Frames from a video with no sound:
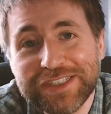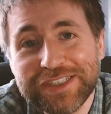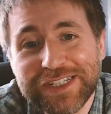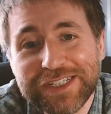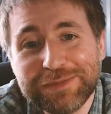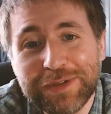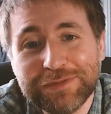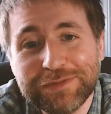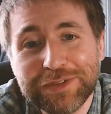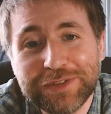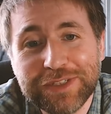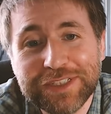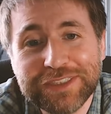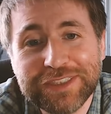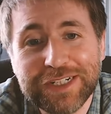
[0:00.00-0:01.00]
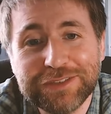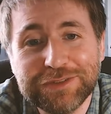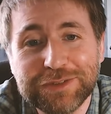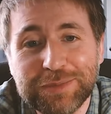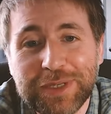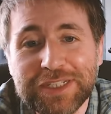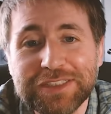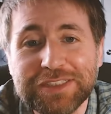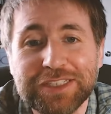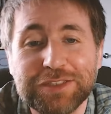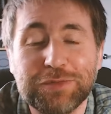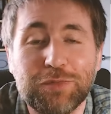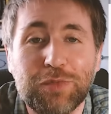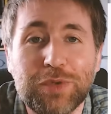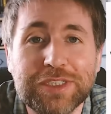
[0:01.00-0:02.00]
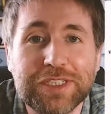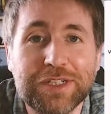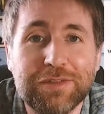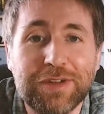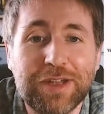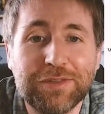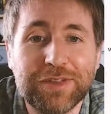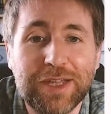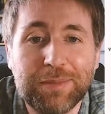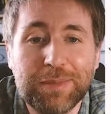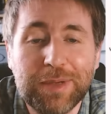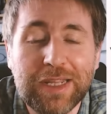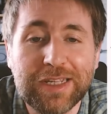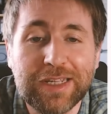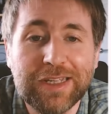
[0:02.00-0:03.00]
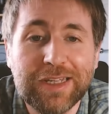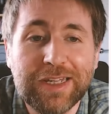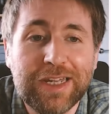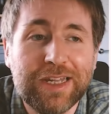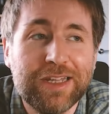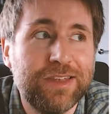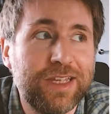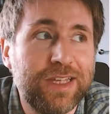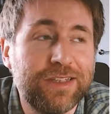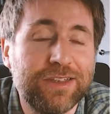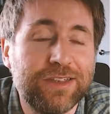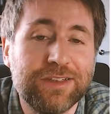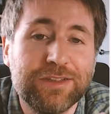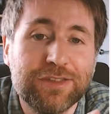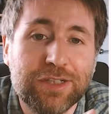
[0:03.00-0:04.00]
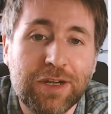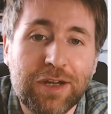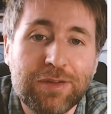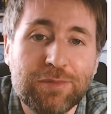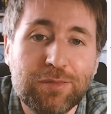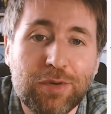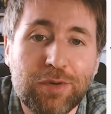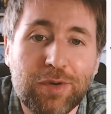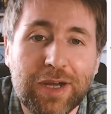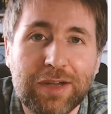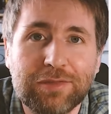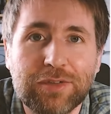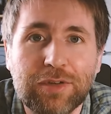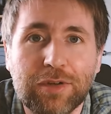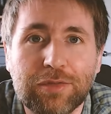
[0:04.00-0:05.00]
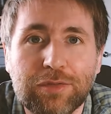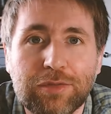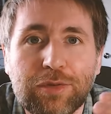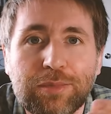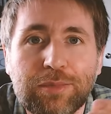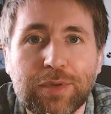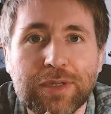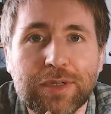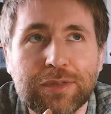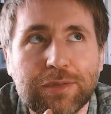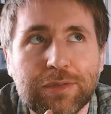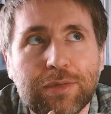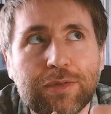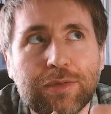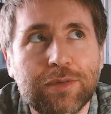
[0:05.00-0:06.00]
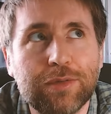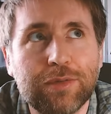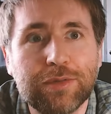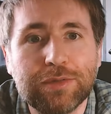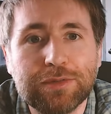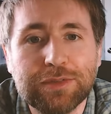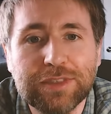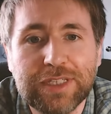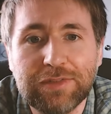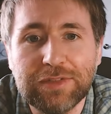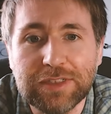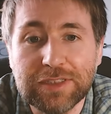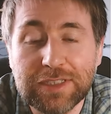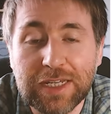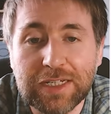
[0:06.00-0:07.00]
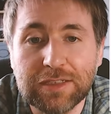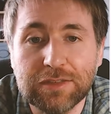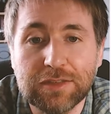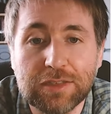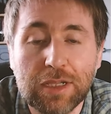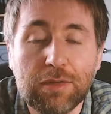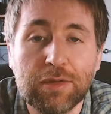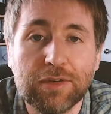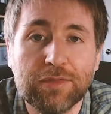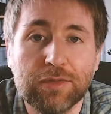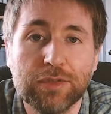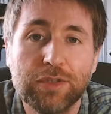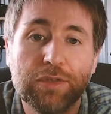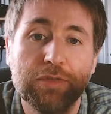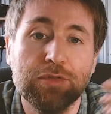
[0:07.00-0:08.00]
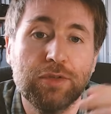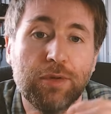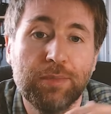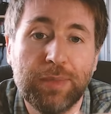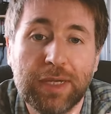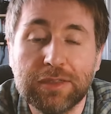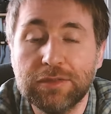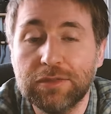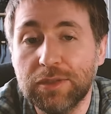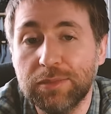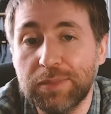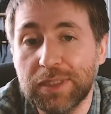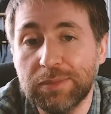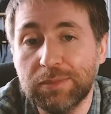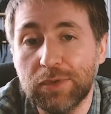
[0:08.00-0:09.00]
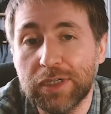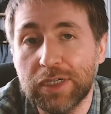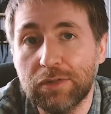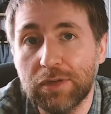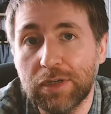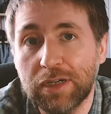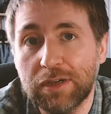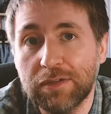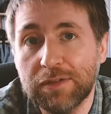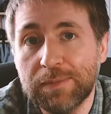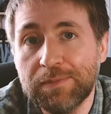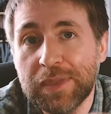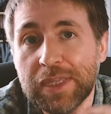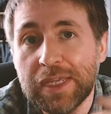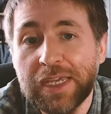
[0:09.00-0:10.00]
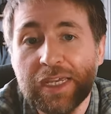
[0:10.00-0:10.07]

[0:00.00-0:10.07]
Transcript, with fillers: you spend six months on the International Space Station whizzing around our planet, then time will have gone 0.007 seconds slower for you compared to the people here on Earth.